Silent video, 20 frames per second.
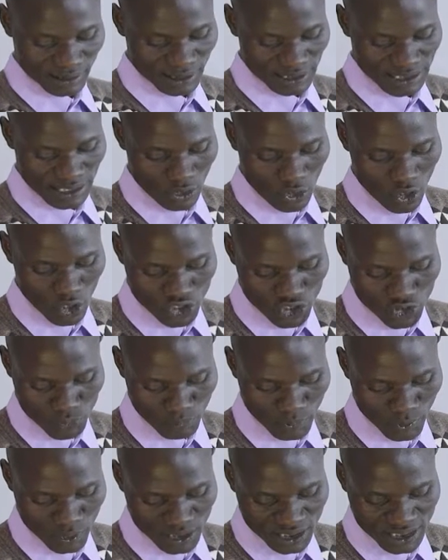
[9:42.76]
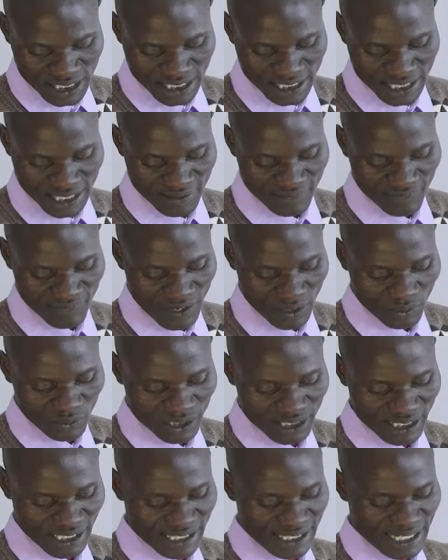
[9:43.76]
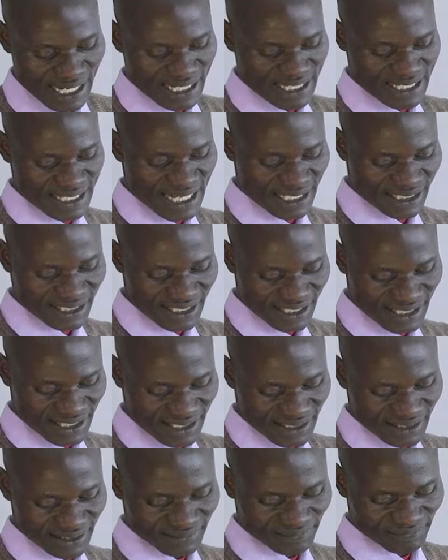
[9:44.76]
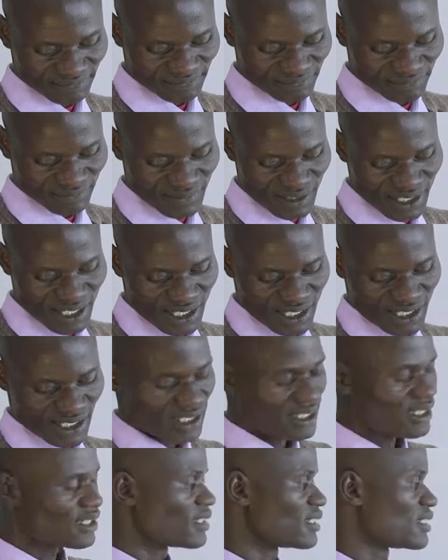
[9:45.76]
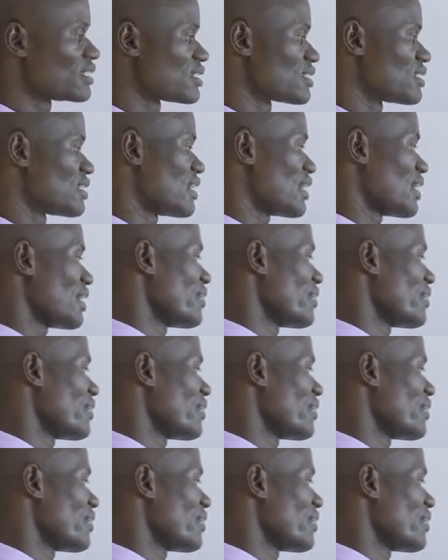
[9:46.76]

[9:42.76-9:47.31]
The hotspot that are found in Antarctica is the